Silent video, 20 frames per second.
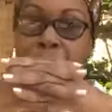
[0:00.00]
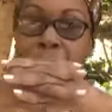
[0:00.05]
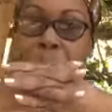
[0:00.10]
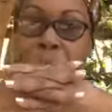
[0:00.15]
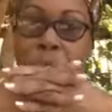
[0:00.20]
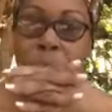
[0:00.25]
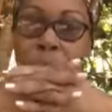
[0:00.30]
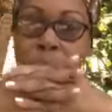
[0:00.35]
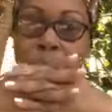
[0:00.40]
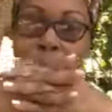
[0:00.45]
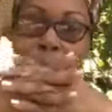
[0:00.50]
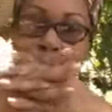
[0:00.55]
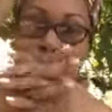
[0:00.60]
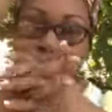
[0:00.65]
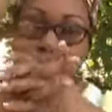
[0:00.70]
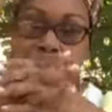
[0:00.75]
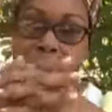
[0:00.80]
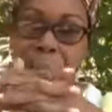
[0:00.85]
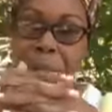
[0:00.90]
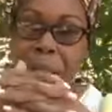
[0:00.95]
So when the
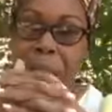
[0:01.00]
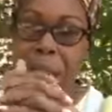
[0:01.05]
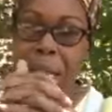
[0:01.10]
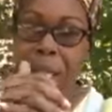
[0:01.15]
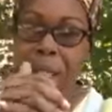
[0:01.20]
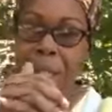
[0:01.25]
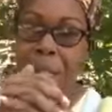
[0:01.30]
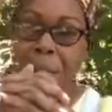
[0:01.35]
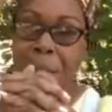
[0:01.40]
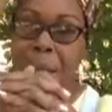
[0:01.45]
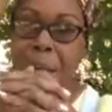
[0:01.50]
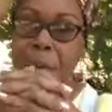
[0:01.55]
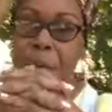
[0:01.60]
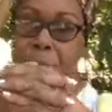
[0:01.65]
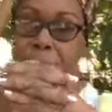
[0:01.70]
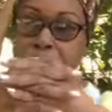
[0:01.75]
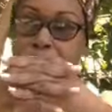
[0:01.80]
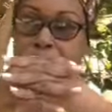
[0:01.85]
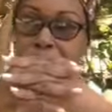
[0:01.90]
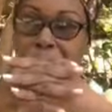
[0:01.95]
temptation comes,
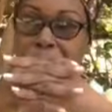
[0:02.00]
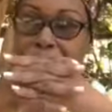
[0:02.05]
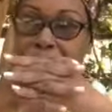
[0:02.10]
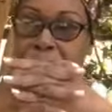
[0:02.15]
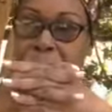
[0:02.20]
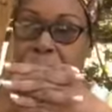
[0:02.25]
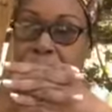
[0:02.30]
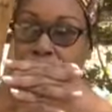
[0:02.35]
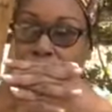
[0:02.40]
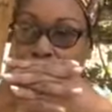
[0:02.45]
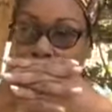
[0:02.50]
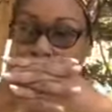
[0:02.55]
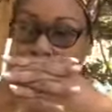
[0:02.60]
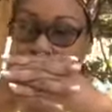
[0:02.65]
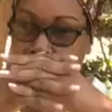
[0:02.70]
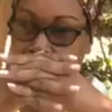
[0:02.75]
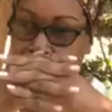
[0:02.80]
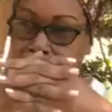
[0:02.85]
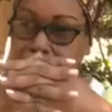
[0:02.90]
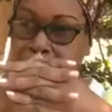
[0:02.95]
we will be so
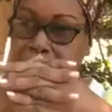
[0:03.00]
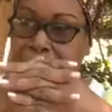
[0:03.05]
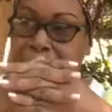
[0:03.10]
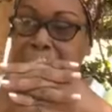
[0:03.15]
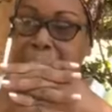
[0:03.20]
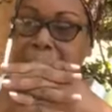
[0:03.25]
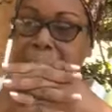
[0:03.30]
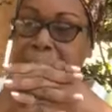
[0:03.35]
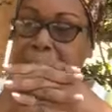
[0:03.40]
connected